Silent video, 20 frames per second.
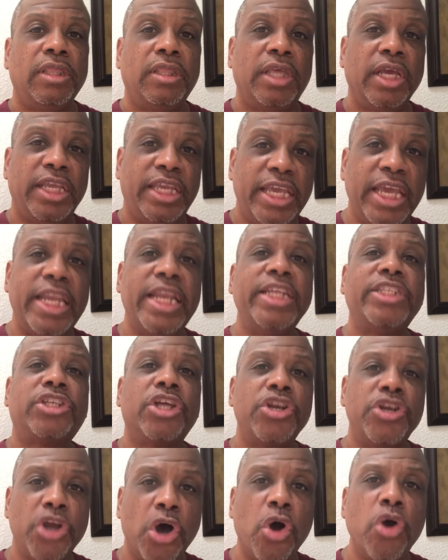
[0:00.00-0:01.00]
The getting
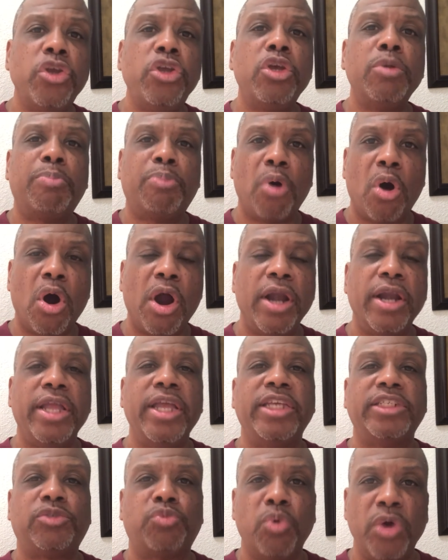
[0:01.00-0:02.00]
to know you part
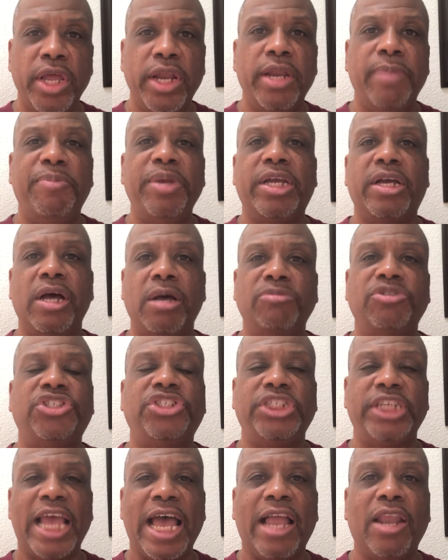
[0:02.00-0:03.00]
is when it becomes
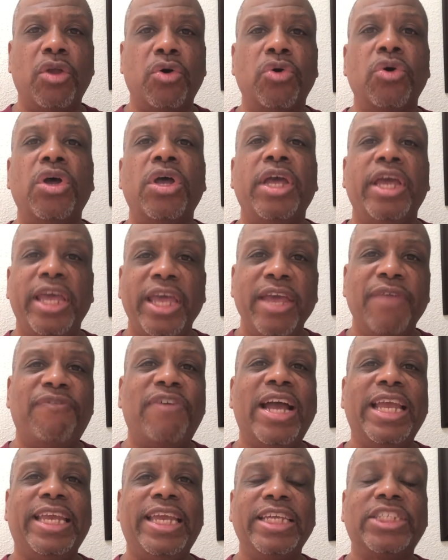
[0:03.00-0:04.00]
shallow.
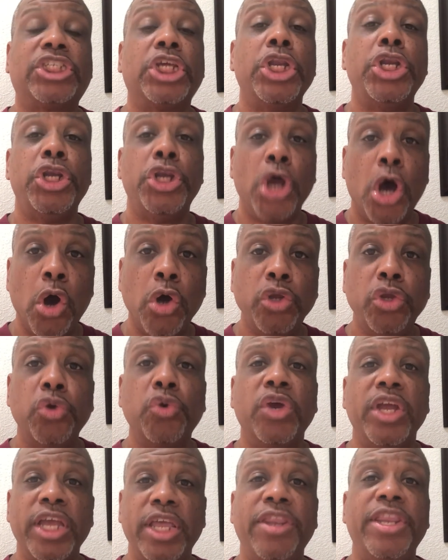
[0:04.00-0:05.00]
If I get to know
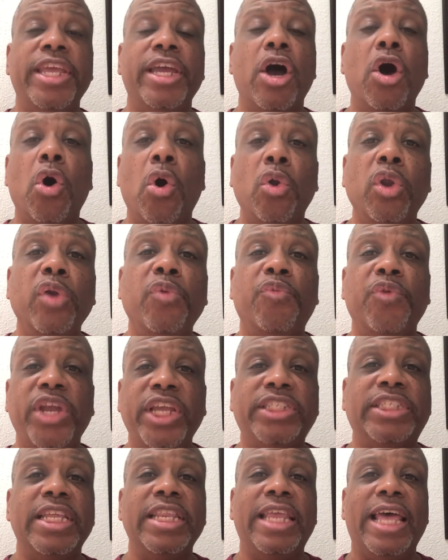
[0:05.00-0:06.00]
you, and the only
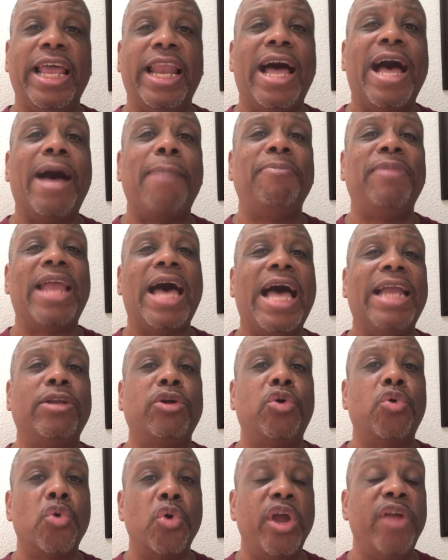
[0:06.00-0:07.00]
reason that I'm
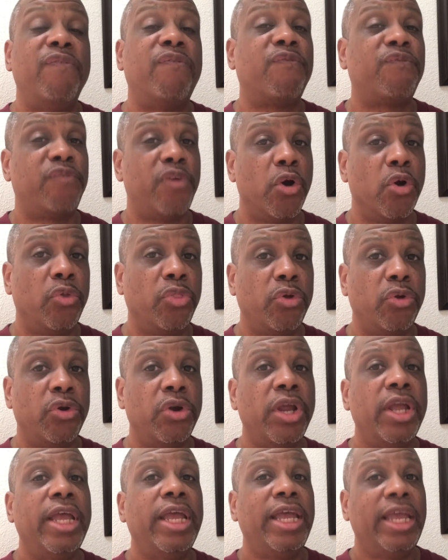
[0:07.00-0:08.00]
not going
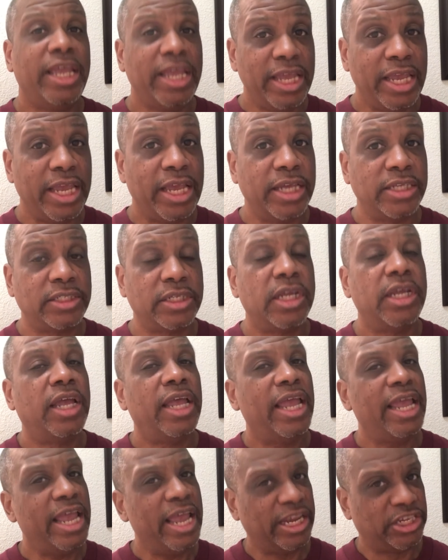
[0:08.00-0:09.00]
further is
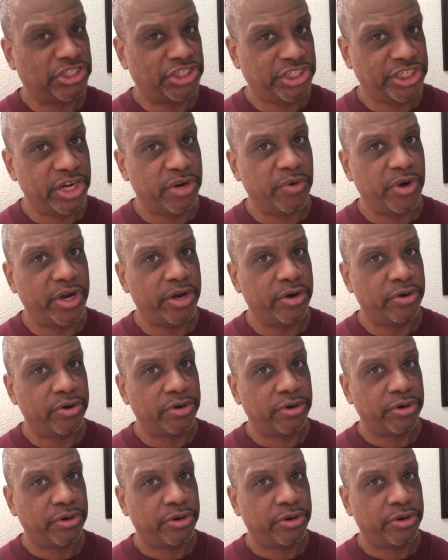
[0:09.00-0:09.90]
exterior,